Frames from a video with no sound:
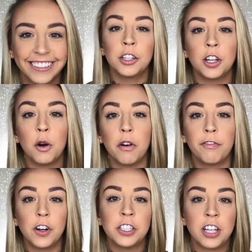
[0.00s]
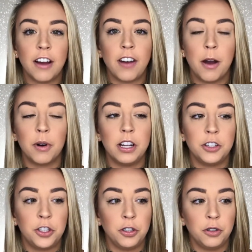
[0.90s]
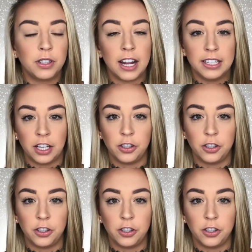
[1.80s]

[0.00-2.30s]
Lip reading: So first off, I wanted to kind of